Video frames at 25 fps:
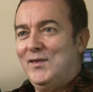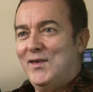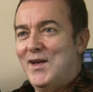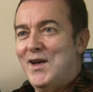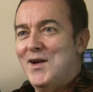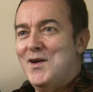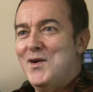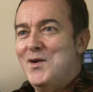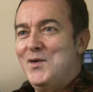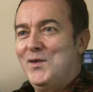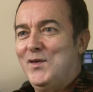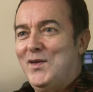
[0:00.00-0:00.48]

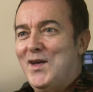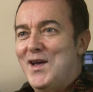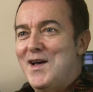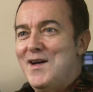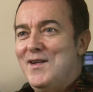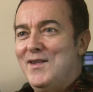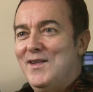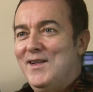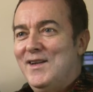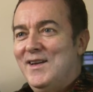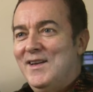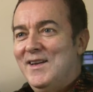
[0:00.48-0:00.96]
star
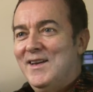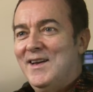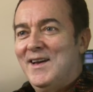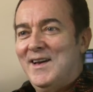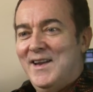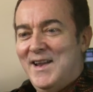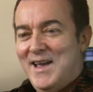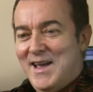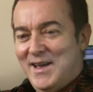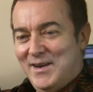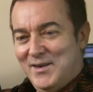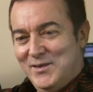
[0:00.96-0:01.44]
hotel
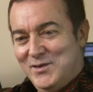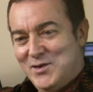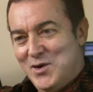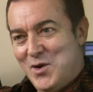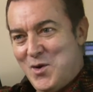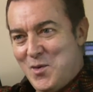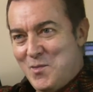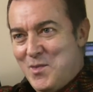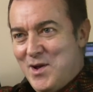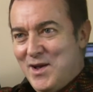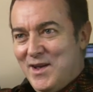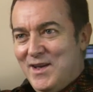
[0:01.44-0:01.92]
and I had a
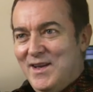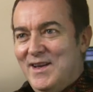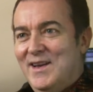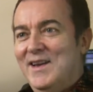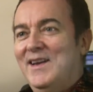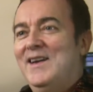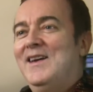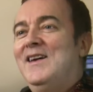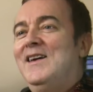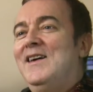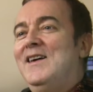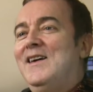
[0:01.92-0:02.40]
job
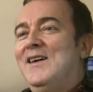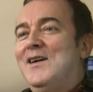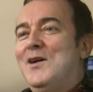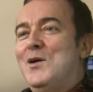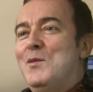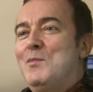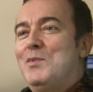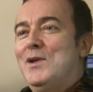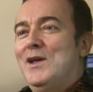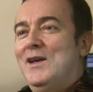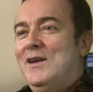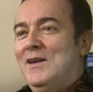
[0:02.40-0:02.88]

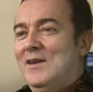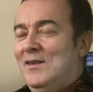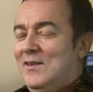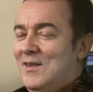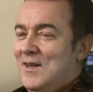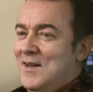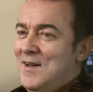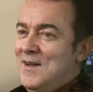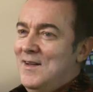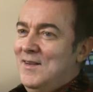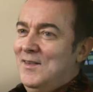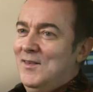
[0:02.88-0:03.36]
uh, playing
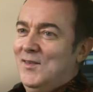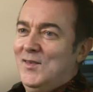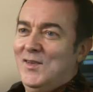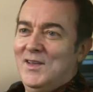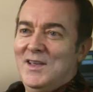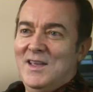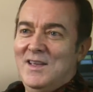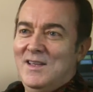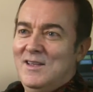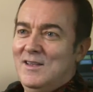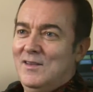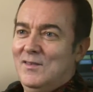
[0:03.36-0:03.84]
guitar and
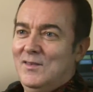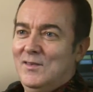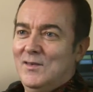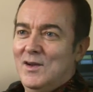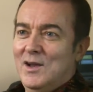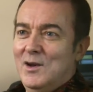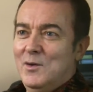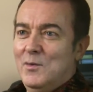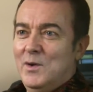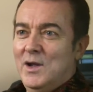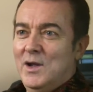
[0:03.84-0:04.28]
singing straight